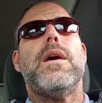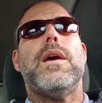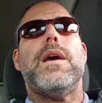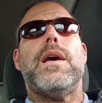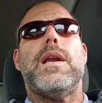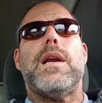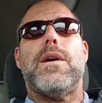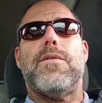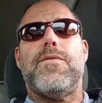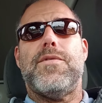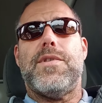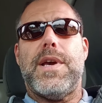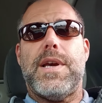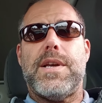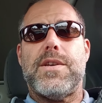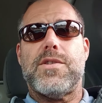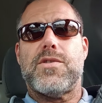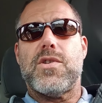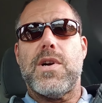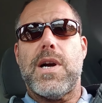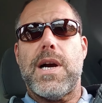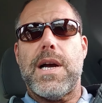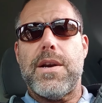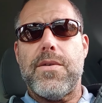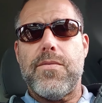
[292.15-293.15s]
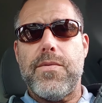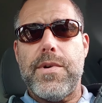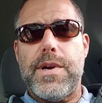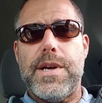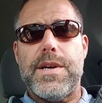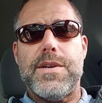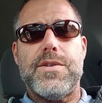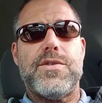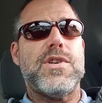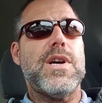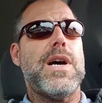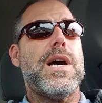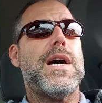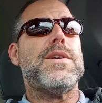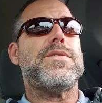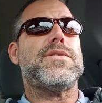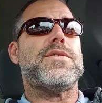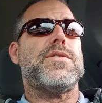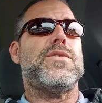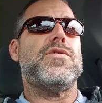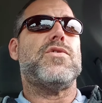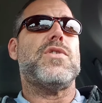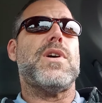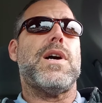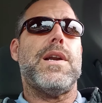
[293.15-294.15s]
and everything's trying to
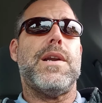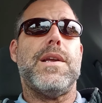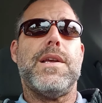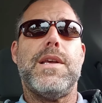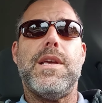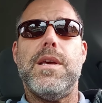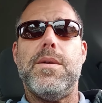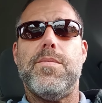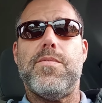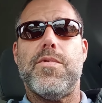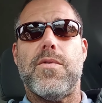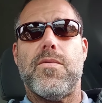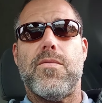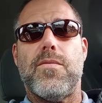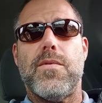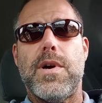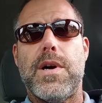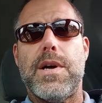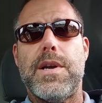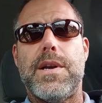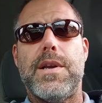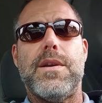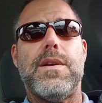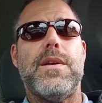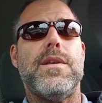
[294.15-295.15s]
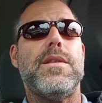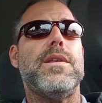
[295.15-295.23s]
readjust and trying to keep it running,